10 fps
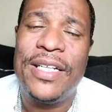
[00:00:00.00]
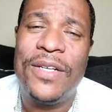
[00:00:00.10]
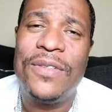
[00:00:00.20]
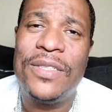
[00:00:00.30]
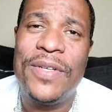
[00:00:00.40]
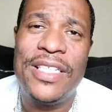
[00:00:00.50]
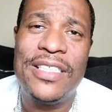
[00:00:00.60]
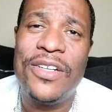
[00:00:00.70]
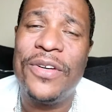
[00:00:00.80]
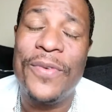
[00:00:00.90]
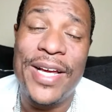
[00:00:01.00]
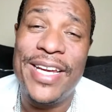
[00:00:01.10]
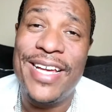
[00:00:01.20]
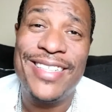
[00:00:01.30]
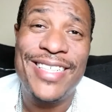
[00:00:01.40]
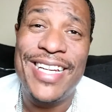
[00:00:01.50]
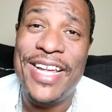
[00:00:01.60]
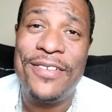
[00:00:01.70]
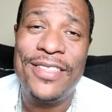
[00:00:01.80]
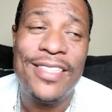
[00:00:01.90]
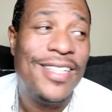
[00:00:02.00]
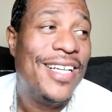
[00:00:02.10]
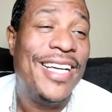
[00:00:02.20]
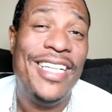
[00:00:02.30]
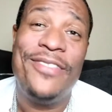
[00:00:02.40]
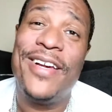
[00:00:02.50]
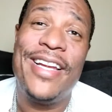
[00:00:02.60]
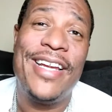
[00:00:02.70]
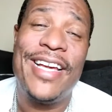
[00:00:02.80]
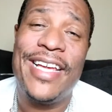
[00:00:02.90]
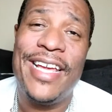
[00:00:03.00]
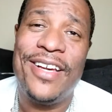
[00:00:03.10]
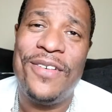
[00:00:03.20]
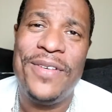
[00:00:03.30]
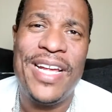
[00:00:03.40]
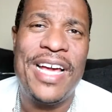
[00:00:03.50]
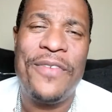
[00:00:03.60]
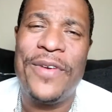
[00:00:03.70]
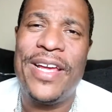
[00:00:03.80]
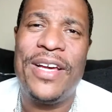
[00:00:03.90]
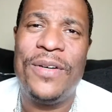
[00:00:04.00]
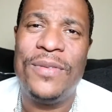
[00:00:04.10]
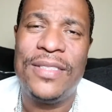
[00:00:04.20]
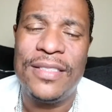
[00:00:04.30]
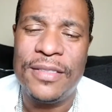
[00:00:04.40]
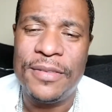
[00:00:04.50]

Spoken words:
to go somewhere. It started raining outside. It's raining out. I can't go, but they got raincoats.